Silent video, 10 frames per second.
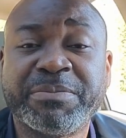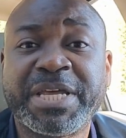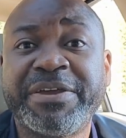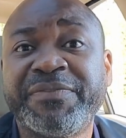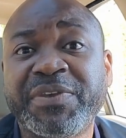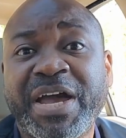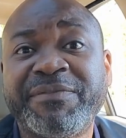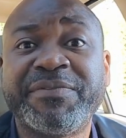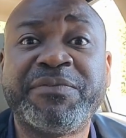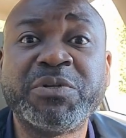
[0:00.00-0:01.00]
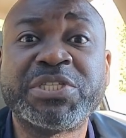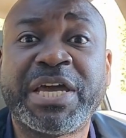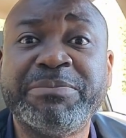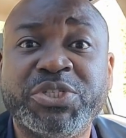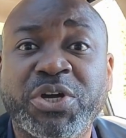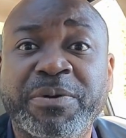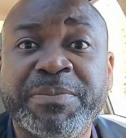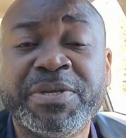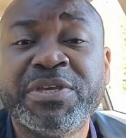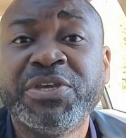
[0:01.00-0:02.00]
Now, if you have a full-time job,
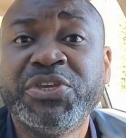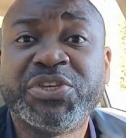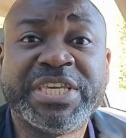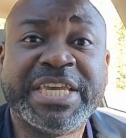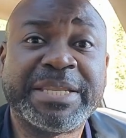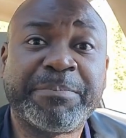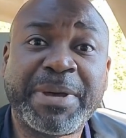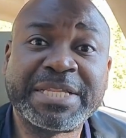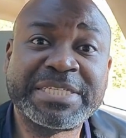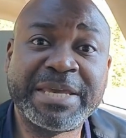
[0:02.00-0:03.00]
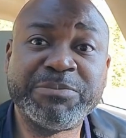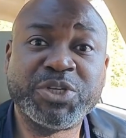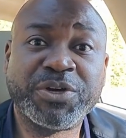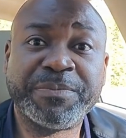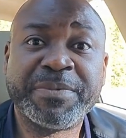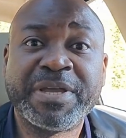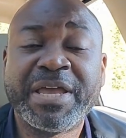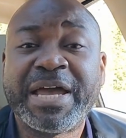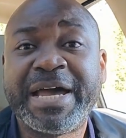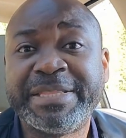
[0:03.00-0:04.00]
you can get a part-time job
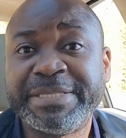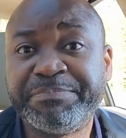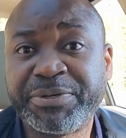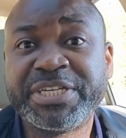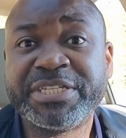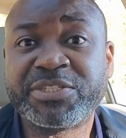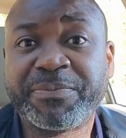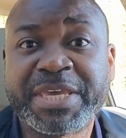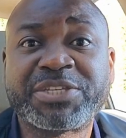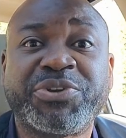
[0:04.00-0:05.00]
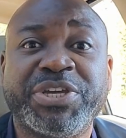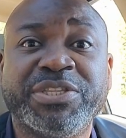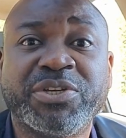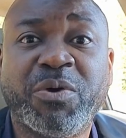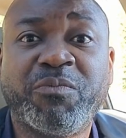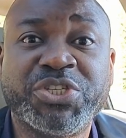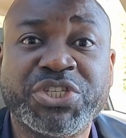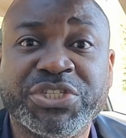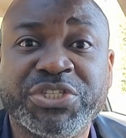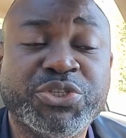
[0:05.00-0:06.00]
and bring in some extra income which you
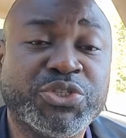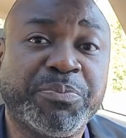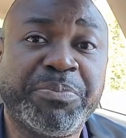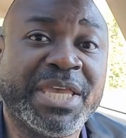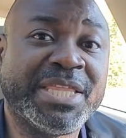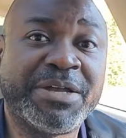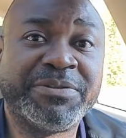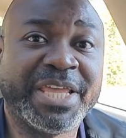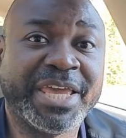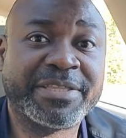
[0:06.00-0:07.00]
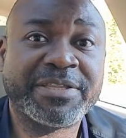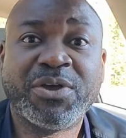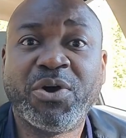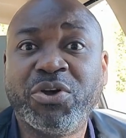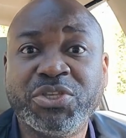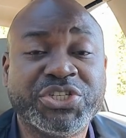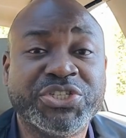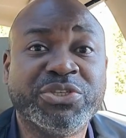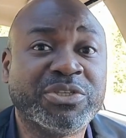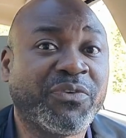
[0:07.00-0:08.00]
can use to pay down debt or you can
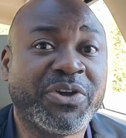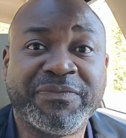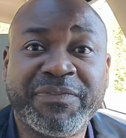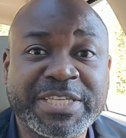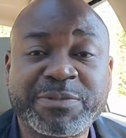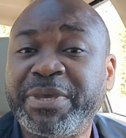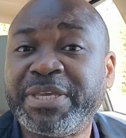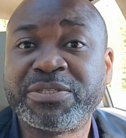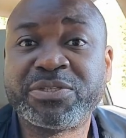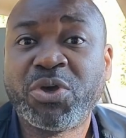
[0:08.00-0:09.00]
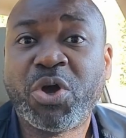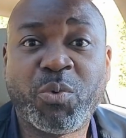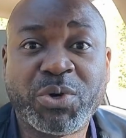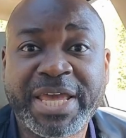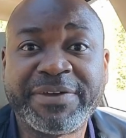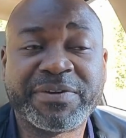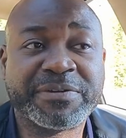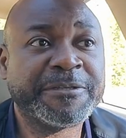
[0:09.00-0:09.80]
use for investments or whatever.